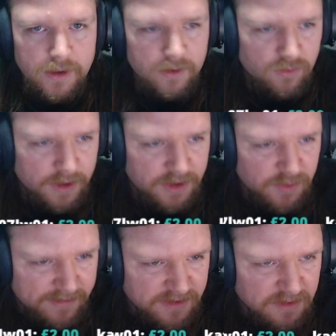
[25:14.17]
Right, and
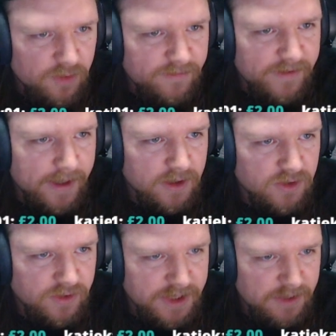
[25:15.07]
we have some more
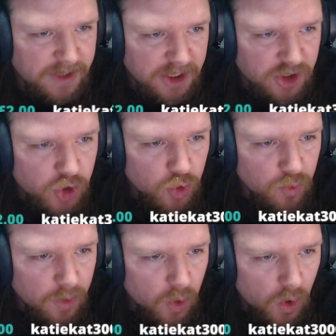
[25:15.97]
factories. How many? 2
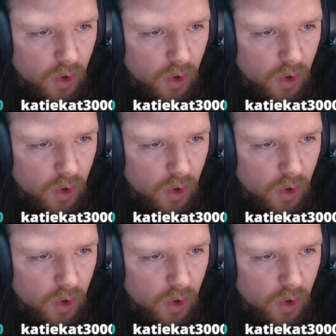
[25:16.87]
more.